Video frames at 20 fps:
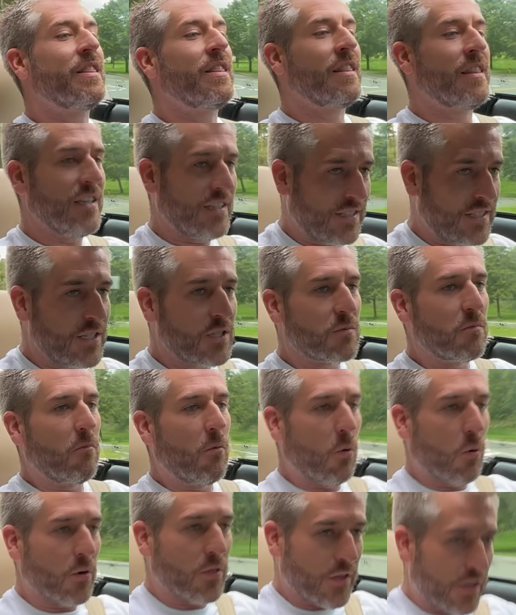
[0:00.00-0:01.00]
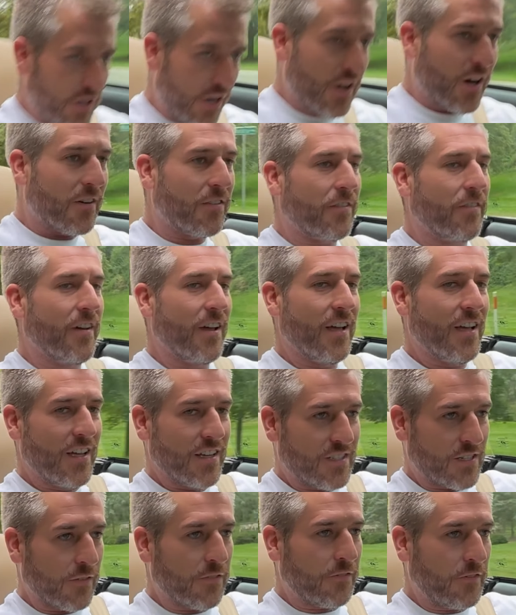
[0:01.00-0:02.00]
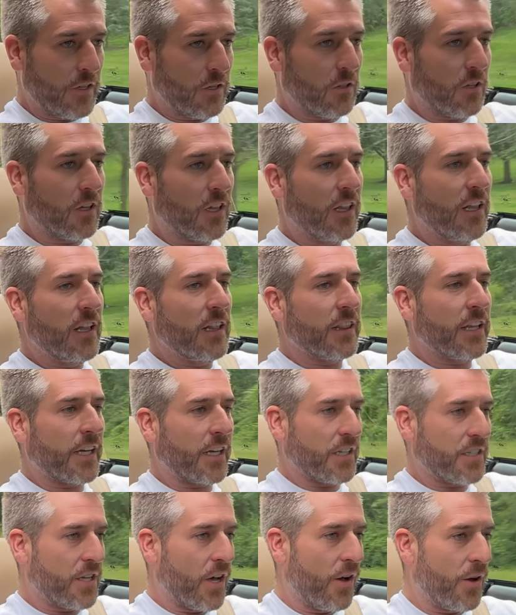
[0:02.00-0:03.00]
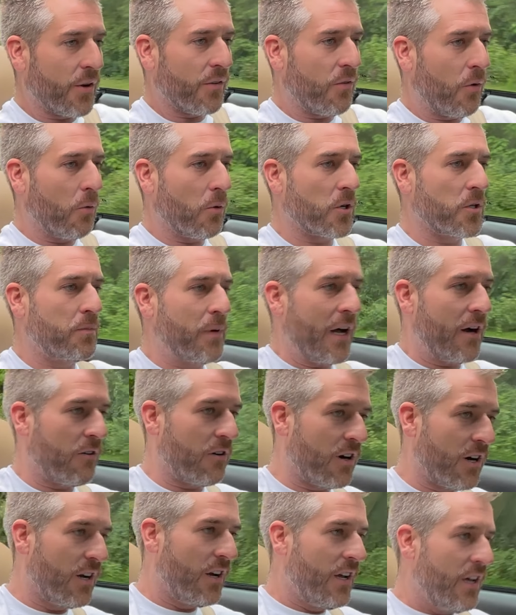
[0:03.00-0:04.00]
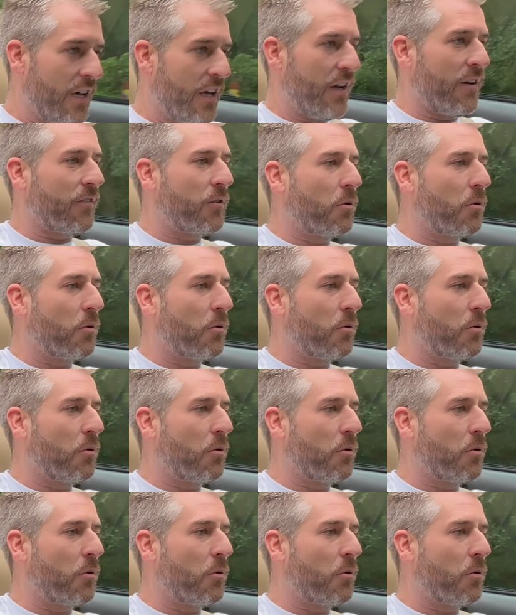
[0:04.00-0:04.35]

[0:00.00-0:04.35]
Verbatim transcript: This is more than enough to feel like a ton of horsepower. And of